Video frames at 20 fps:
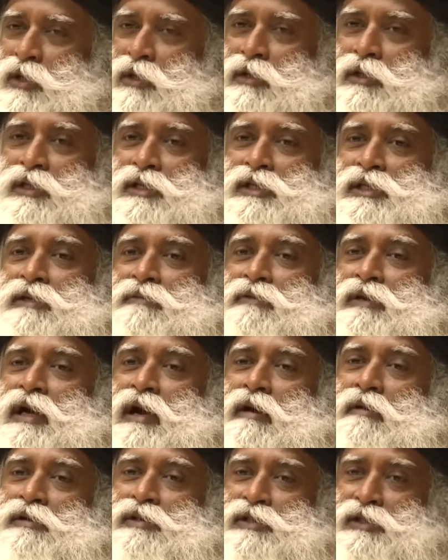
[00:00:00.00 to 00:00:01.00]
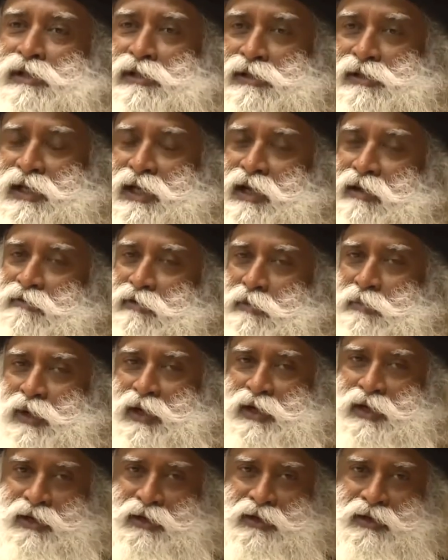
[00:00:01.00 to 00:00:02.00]
been deceiving ourselves and
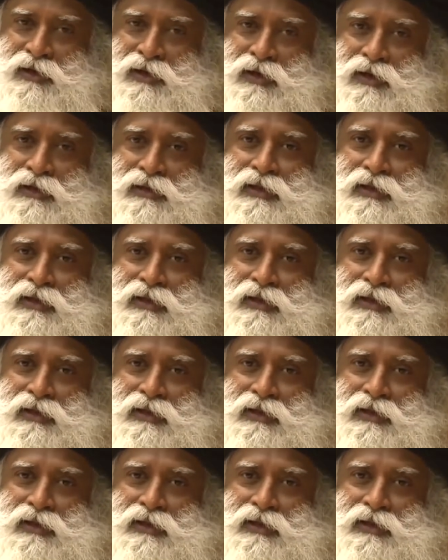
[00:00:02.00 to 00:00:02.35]
everybody